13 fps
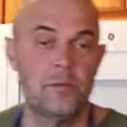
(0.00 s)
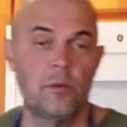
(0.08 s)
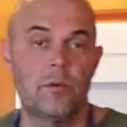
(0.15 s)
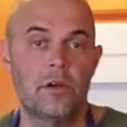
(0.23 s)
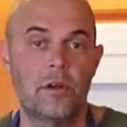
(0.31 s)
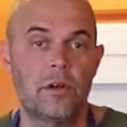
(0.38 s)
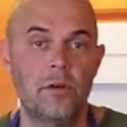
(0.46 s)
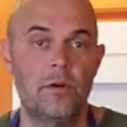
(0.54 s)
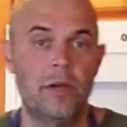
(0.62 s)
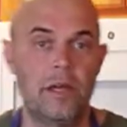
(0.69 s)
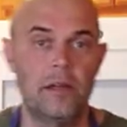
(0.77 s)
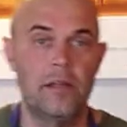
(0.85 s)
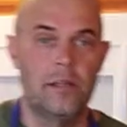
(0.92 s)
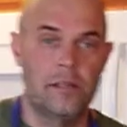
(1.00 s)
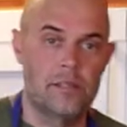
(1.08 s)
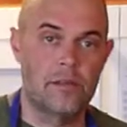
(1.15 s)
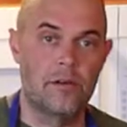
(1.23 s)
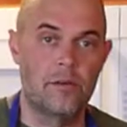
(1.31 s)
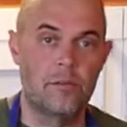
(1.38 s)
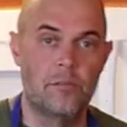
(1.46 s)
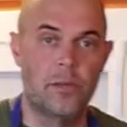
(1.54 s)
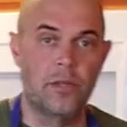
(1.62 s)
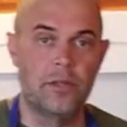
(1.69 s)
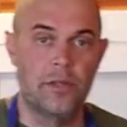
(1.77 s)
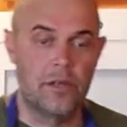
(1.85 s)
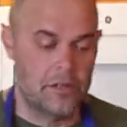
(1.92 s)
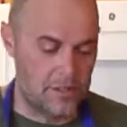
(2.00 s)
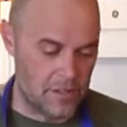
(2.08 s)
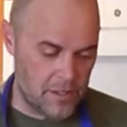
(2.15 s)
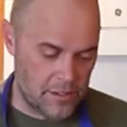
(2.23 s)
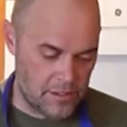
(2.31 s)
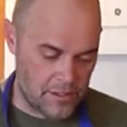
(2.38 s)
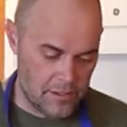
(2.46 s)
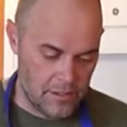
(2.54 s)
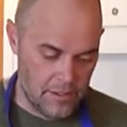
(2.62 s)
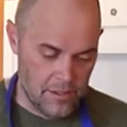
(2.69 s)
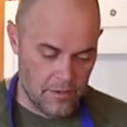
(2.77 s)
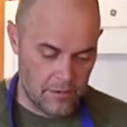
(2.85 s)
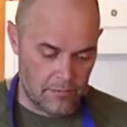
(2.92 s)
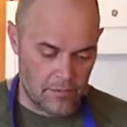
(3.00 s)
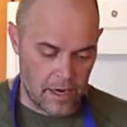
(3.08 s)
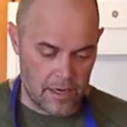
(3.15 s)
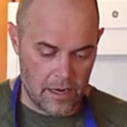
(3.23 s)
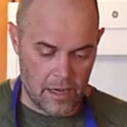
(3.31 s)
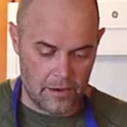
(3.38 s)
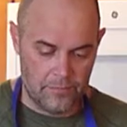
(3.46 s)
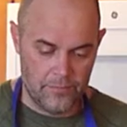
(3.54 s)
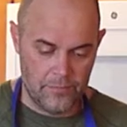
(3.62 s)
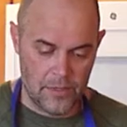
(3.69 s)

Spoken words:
but we're going to go ahead and start building our sauce right now.